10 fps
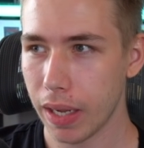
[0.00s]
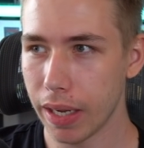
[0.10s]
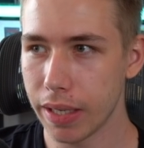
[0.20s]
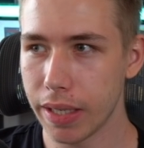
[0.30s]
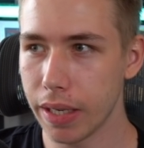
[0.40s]

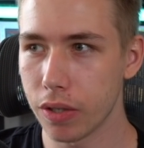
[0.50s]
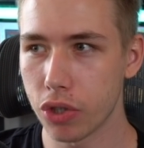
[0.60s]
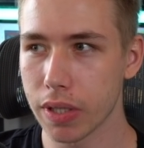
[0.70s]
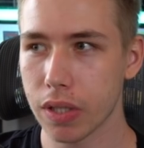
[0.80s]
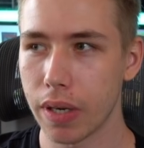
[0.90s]
In here, you
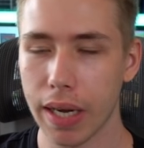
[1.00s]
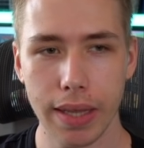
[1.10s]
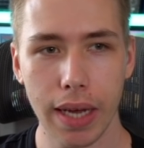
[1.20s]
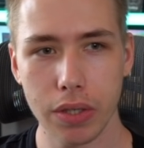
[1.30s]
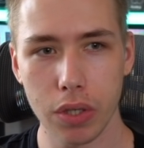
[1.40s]
just connect
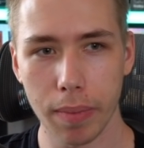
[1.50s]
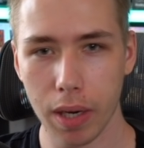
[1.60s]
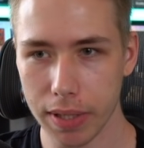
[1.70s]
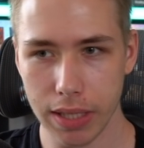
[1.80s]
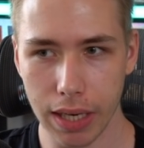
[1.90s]
that to your
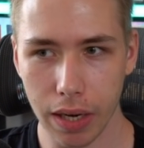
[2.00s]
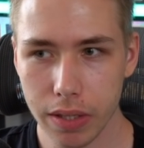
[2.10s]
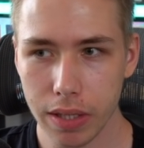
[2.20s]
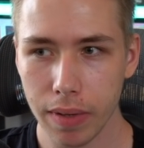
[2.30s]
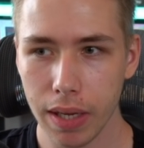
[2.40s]
MetaMask account,
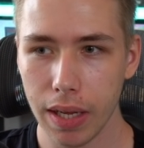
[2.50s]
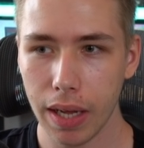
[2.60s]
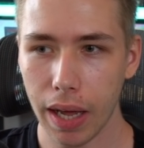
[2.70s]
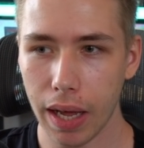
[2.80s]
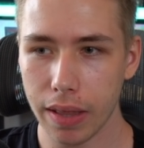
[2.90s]

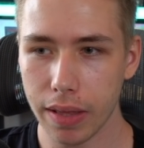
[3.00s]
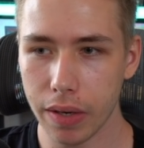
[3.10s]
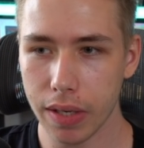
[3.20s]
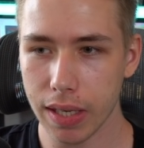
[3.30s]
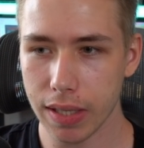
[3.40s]
and then you
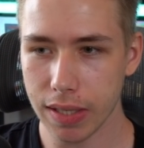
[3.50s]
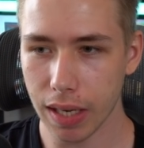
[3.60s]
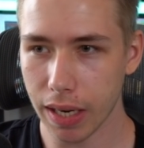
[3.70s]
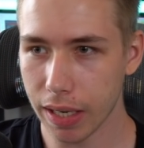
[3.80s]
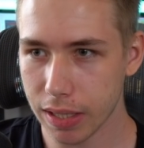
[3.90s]
can
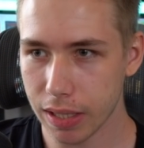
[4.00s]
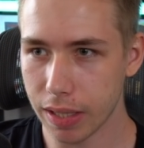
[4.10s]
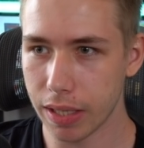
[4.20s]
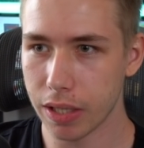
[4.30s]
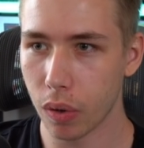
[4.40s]
select
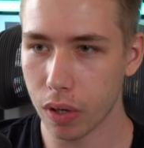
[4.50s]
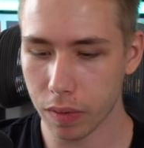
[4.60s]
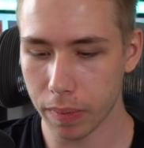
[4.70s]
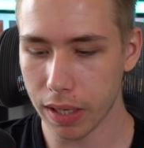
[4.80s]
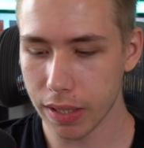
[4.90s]
the token from
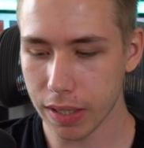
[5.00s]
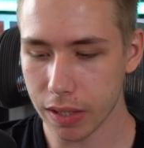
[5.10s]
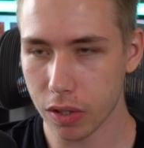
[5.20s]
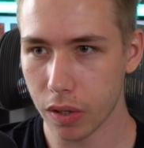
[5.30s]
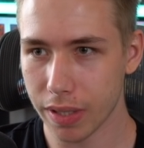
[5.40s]
the list. It's
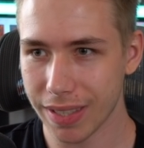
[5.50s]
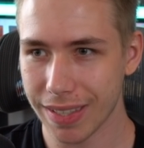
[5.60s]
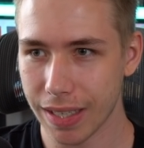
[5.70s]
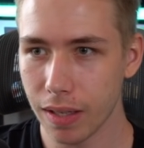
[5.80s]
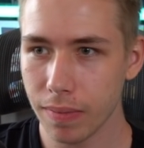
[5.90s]
called
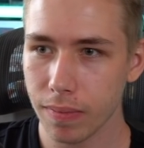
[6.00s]
skill.